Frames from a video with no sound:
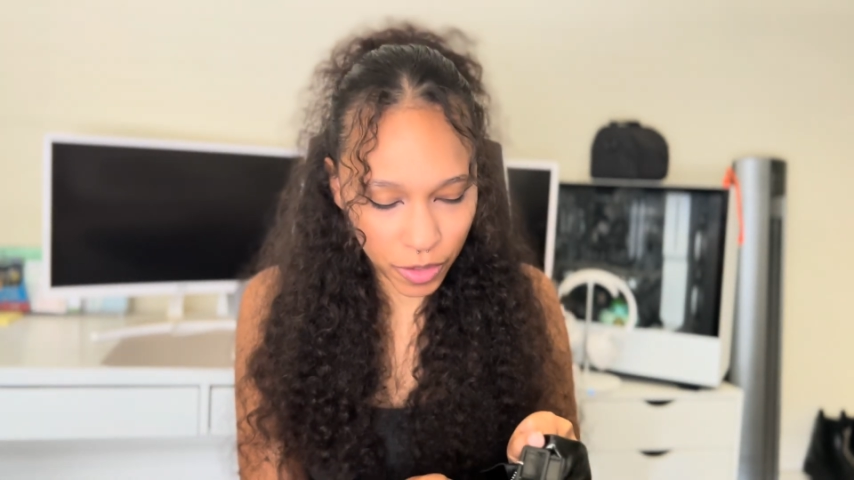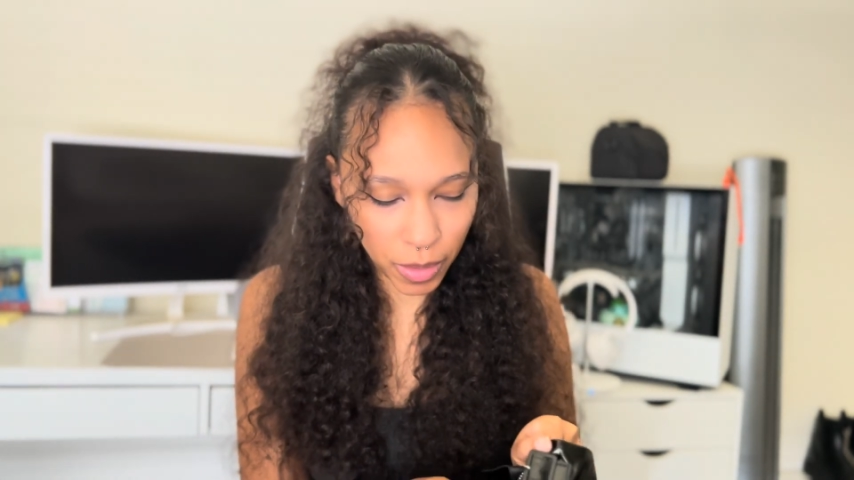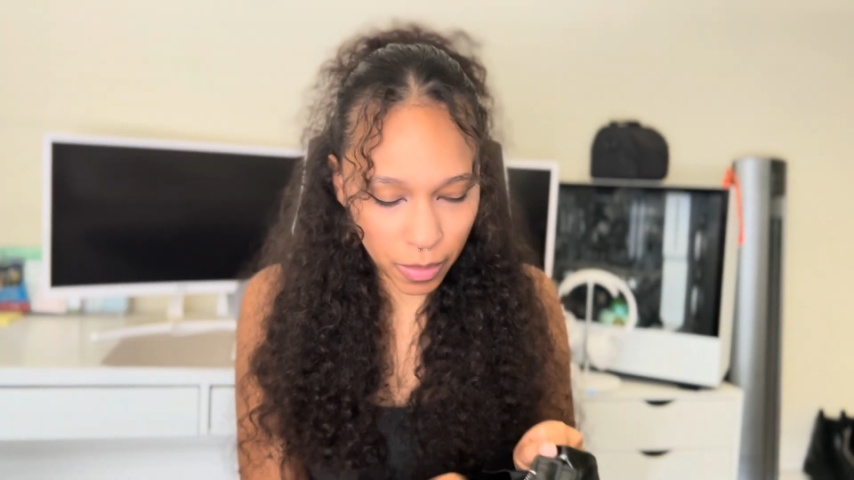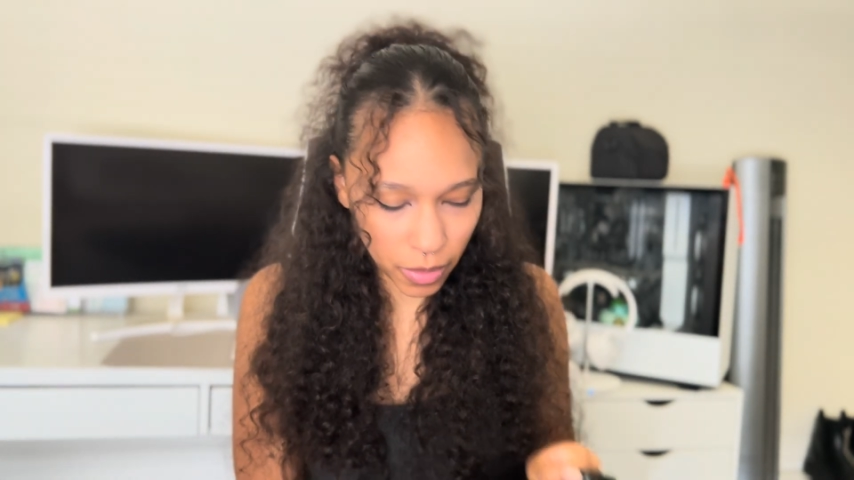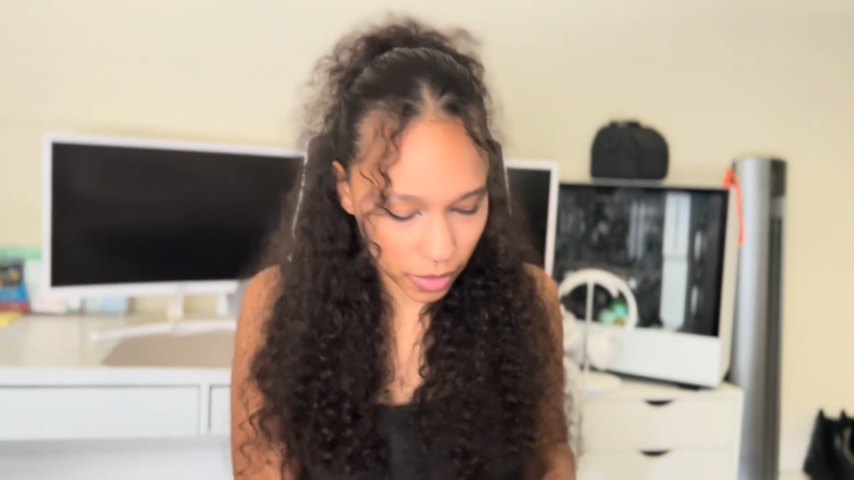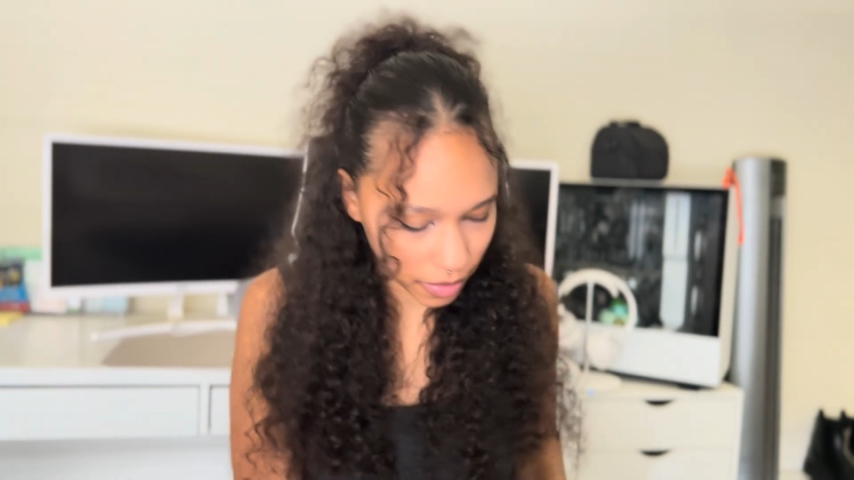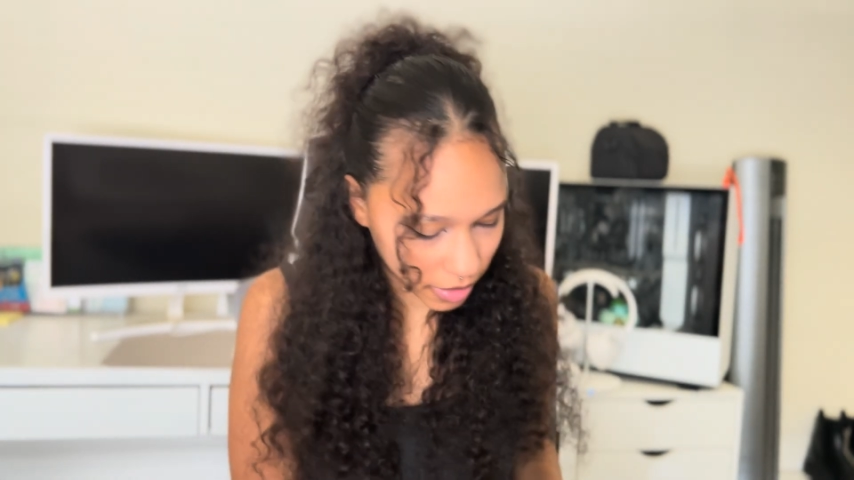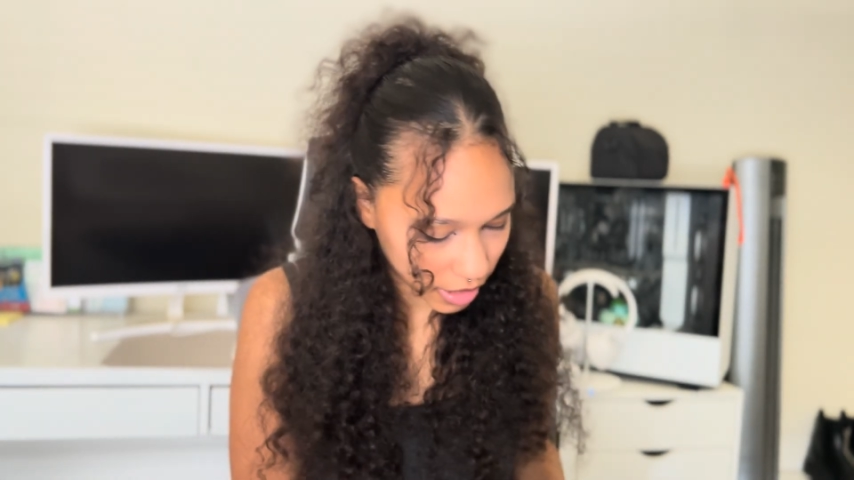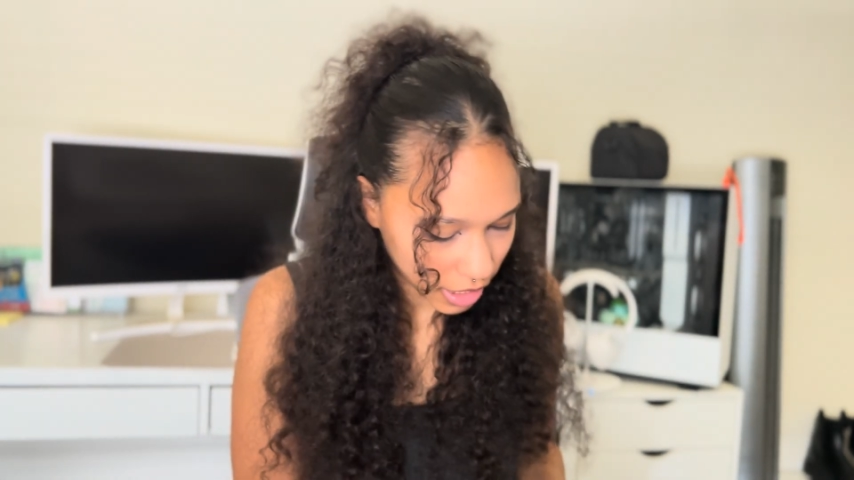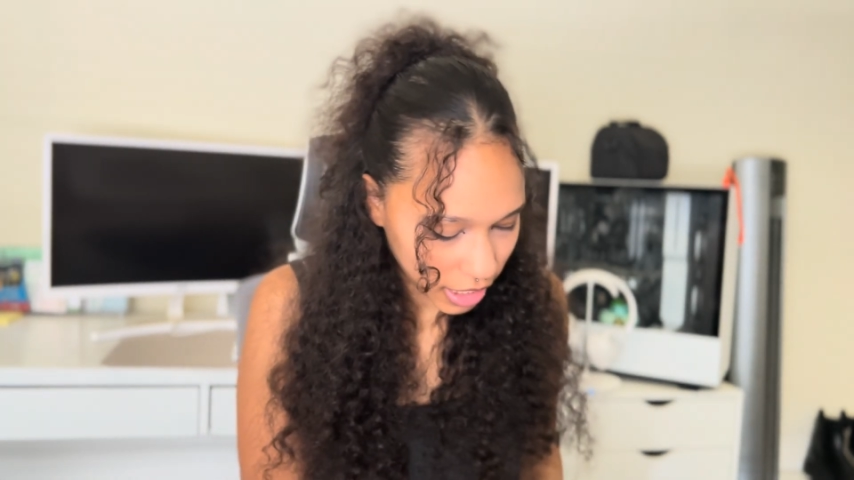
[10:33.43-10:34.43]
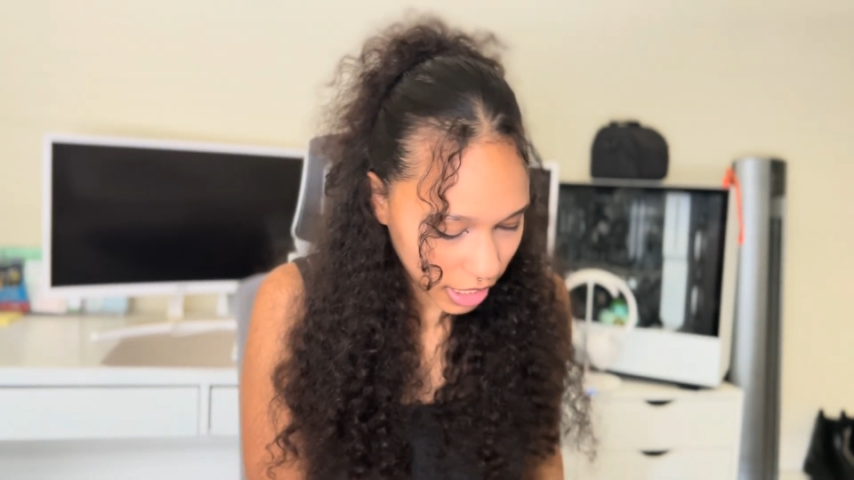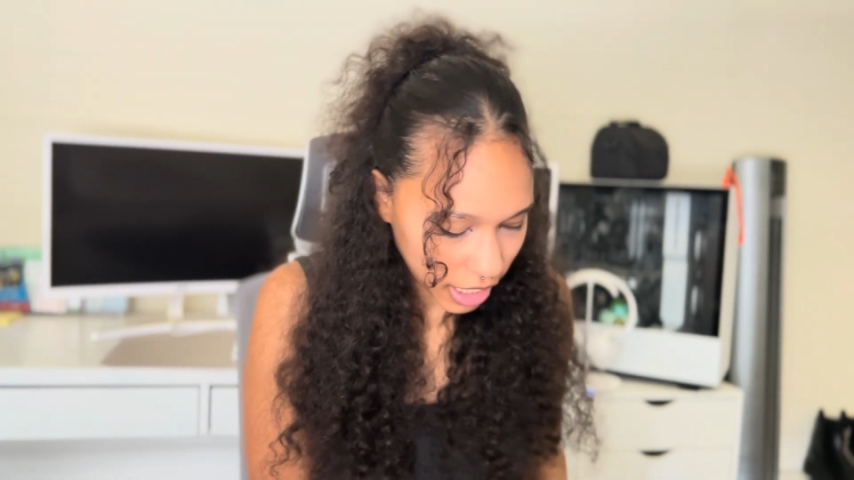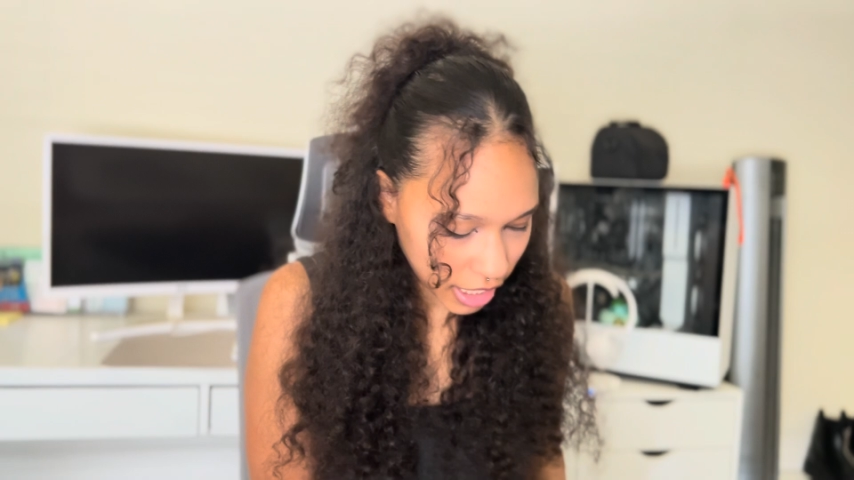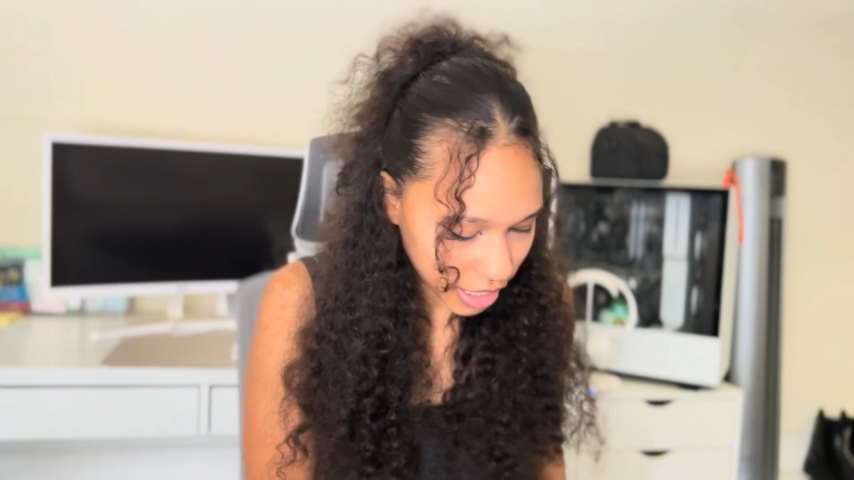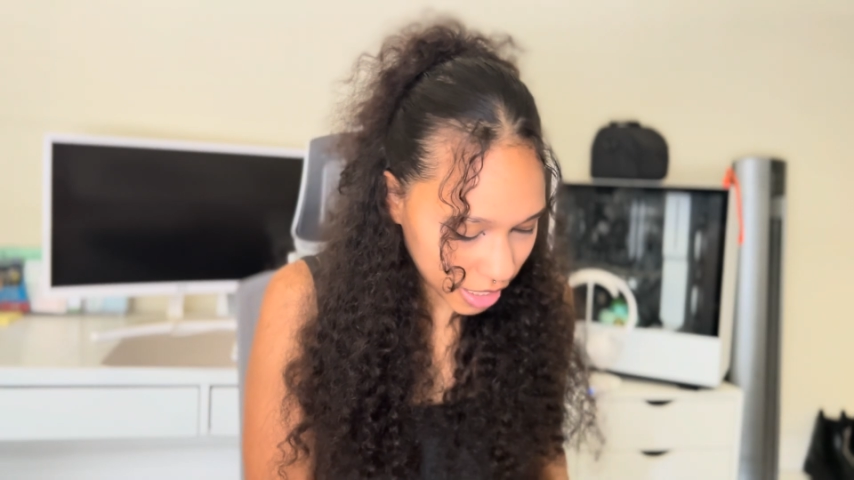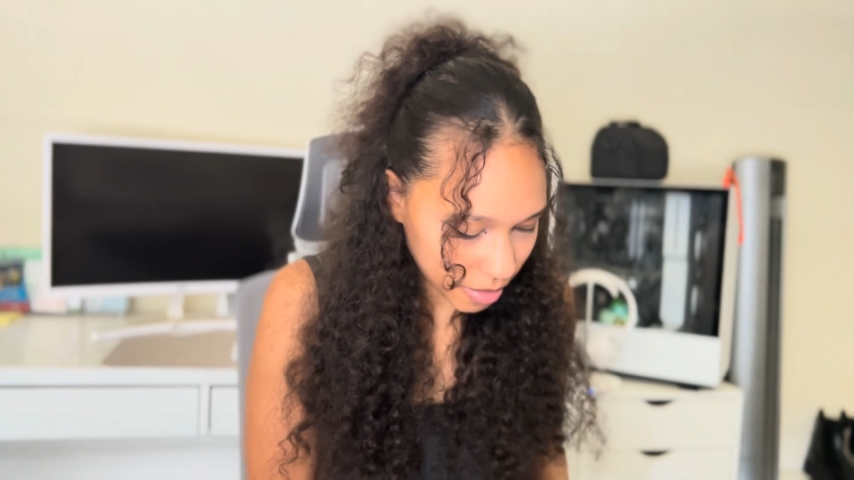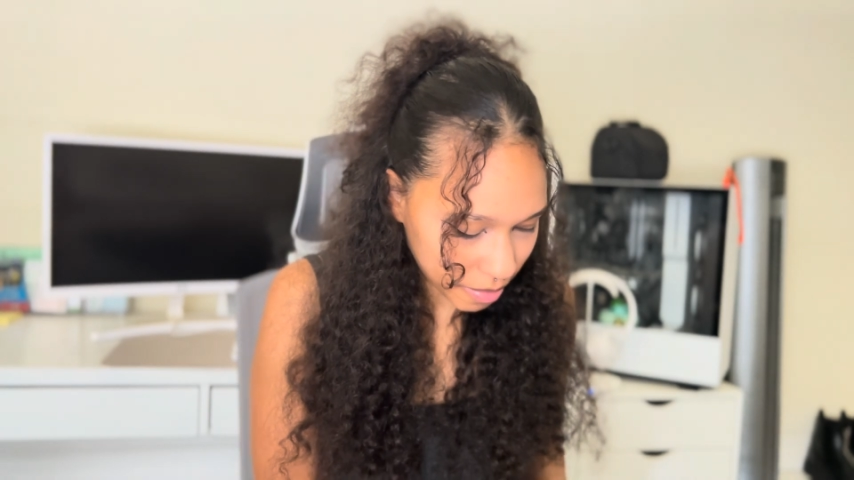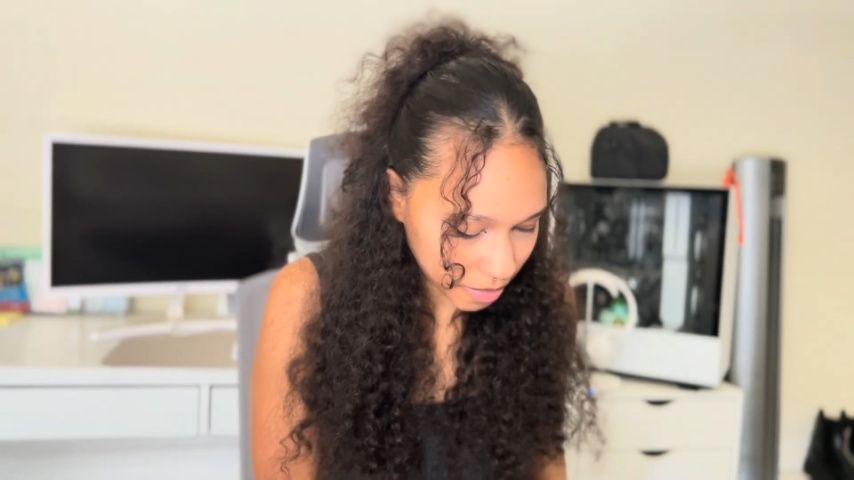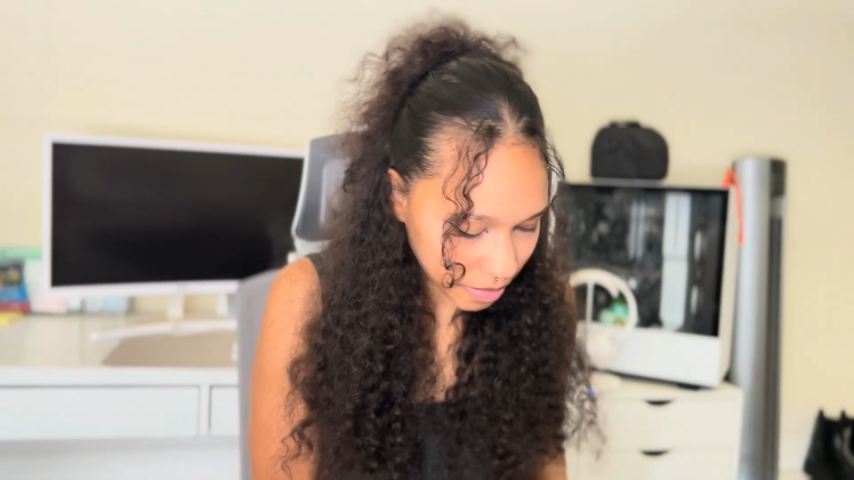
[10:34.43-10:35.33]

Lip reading: people, okay,